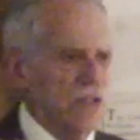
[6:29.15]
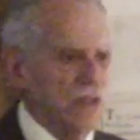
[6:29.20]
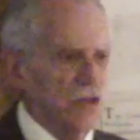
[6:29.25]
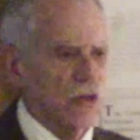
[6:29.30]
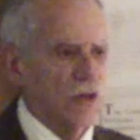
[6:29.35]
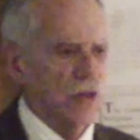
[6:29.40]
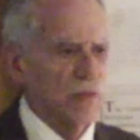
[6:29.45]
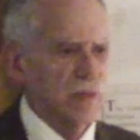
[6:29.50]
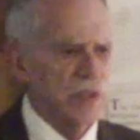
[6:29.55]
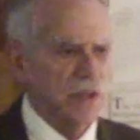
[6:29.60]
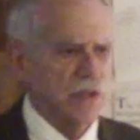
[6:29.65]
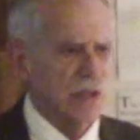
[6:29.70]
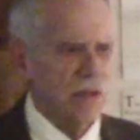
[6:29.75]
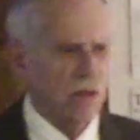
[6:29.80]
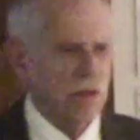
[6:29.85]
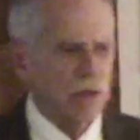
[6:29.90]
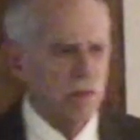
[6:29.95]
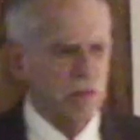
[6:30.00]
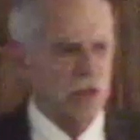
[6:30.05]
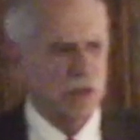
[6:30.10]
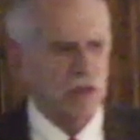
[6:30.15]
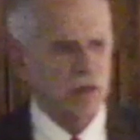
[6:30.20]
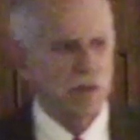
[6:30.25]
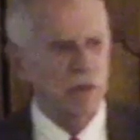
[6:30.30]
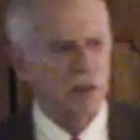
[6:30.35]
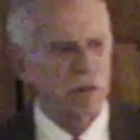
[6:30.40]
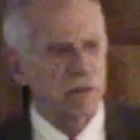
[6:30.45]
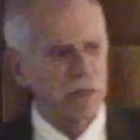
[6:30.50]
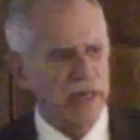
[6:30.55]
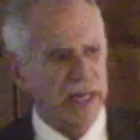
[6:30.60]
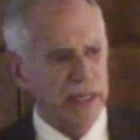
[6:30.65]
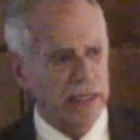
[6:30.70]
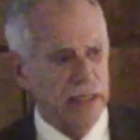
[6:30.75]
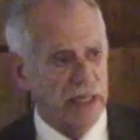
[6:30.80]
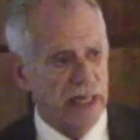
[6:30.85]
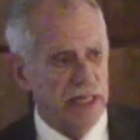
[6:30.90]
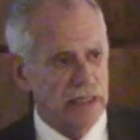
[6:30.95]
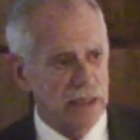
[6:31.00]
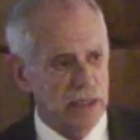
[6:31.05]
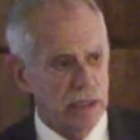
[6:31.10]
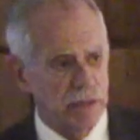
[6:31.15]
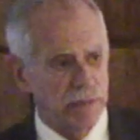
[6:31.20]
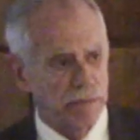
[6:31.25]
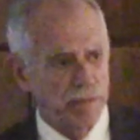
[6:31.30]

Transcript: Germans, so they must have been bad guys.